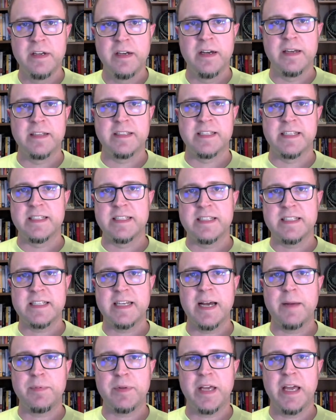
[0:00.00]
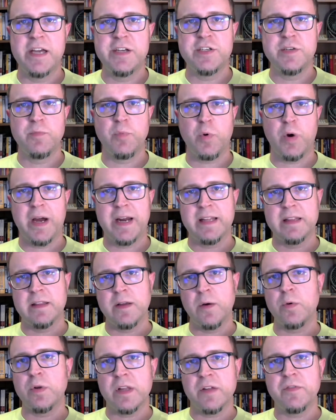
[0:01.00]
It's an existing application, but we're adding
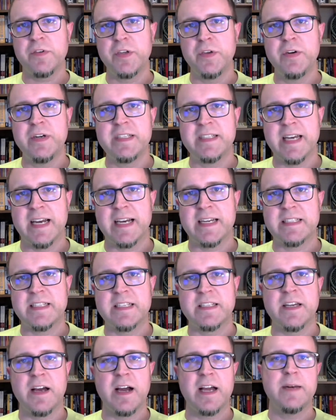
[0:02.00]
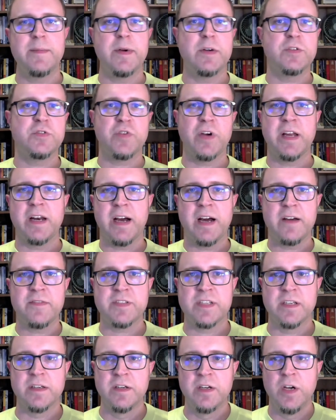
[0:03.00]
lower level unit tests and talking about trade-offs
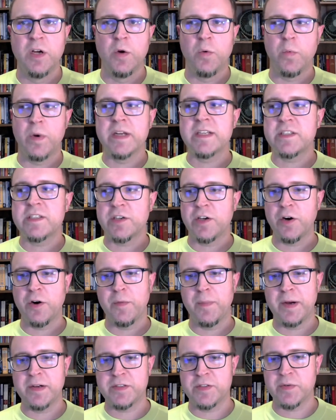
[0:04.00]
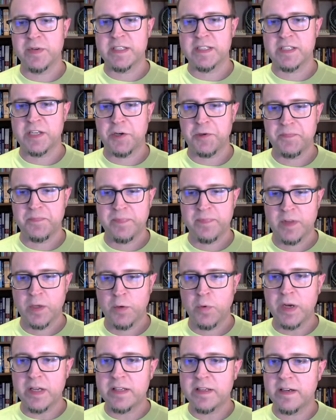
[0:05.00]
and ways to go about doing so.
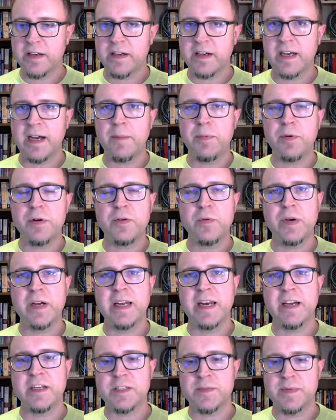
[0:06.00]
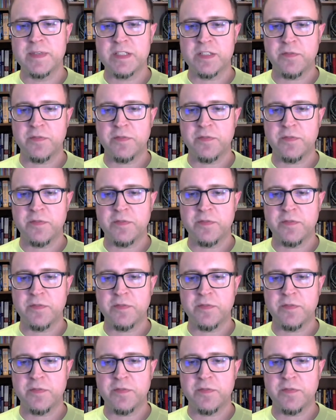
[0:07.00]
Couple of quick announcements.